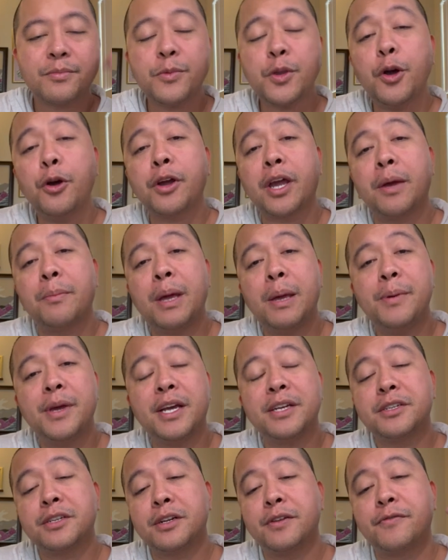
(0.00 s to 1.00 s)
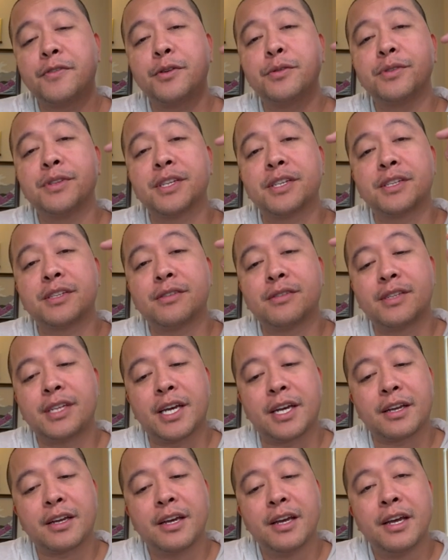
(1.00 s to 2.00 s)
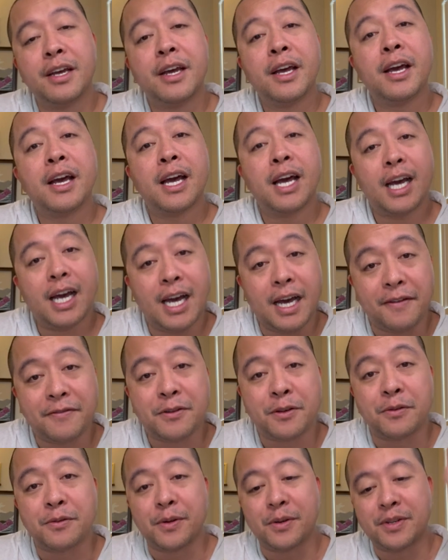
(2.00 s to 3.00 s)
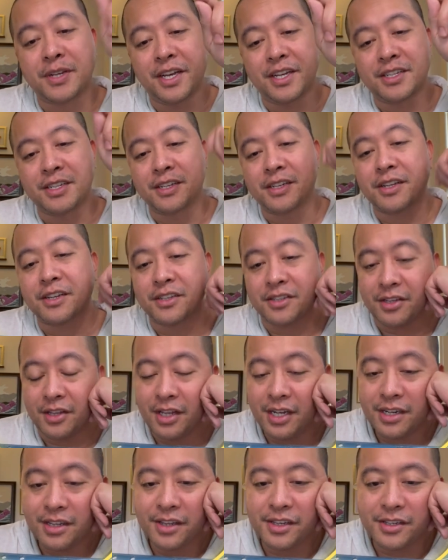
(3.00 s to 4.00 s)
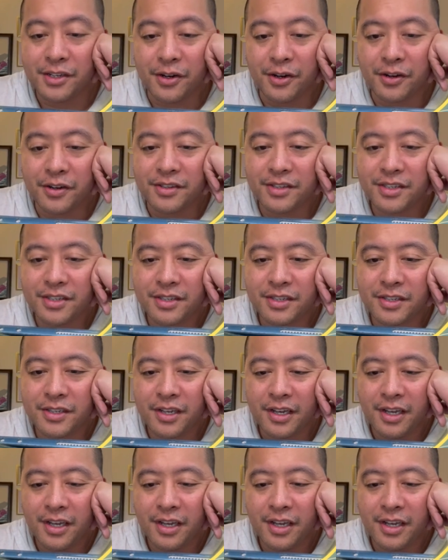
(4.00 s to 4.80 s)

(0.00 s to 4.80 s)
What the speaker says: Okay, maybe I should have used this deck after rotation, because a lot of these cards